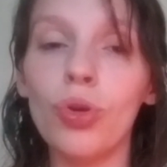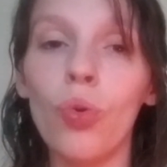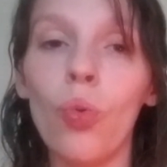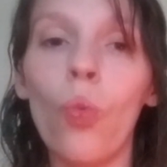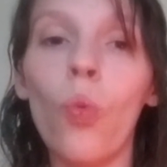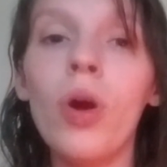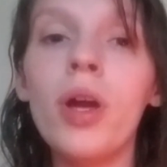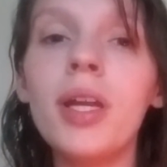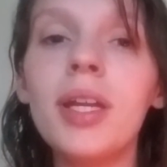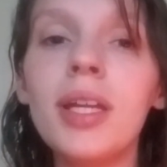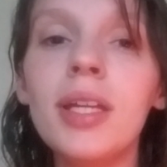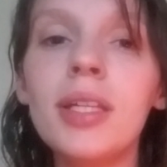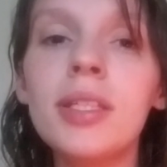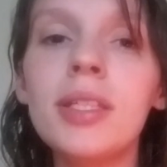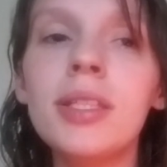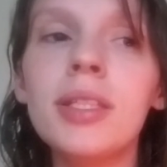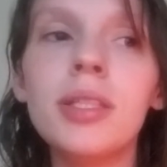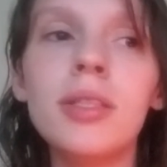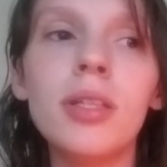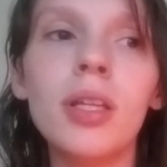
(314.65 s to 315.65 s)
What
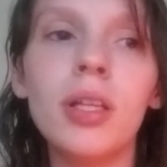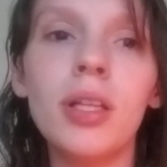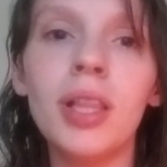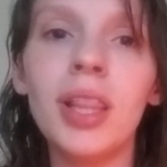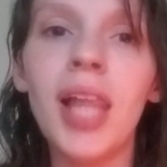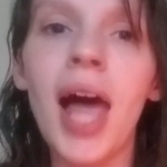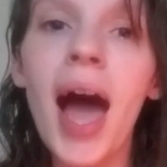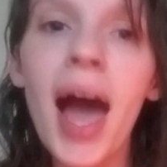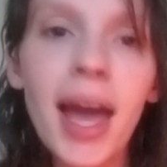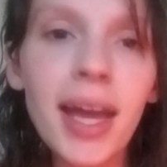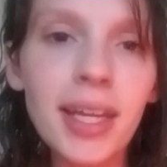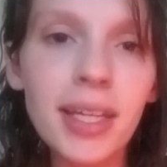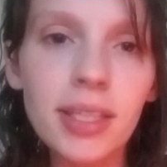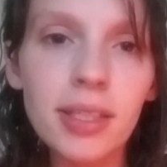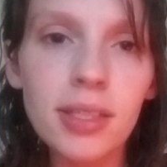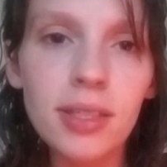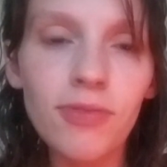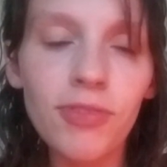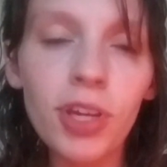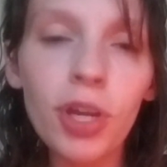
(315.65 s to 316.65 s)
is
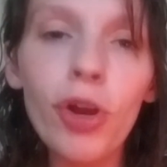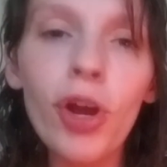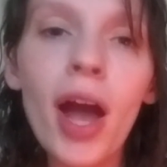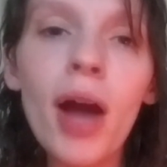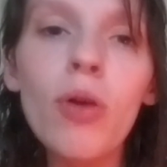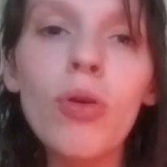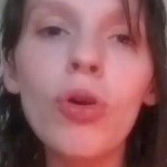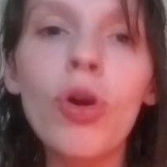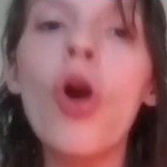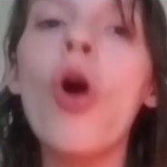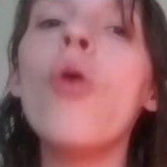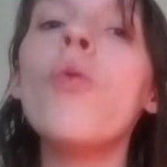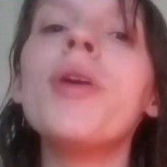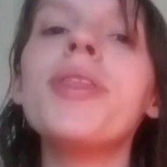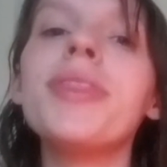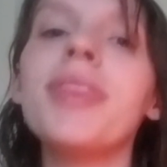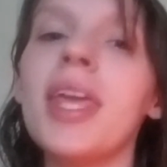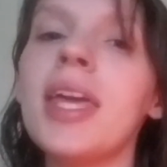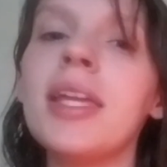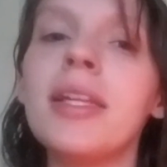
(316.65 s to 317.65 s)
lies? Figure out, go
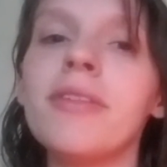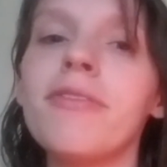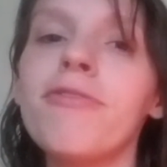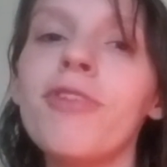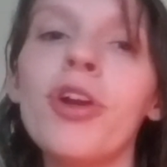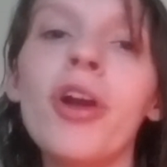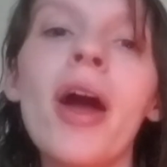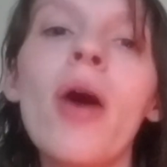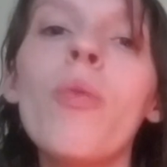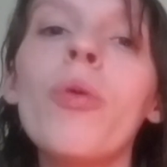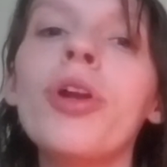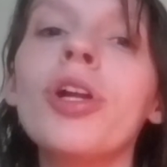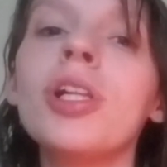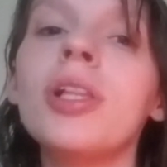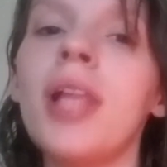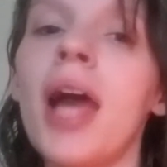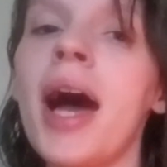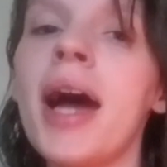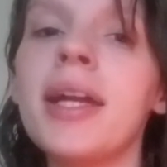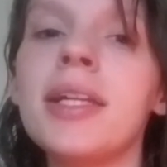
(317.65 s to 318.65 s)
within, figure out what are
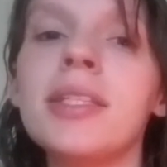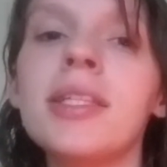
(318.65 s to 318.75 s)
lies,